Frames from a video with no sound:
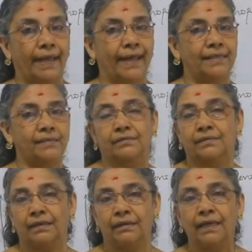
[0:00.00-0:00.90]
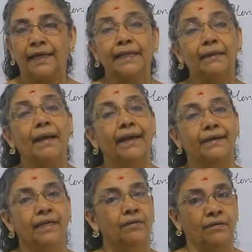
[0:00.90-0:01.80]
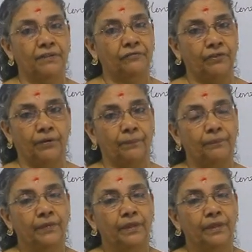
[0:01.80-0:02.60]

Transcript: as the demand curve of the firm.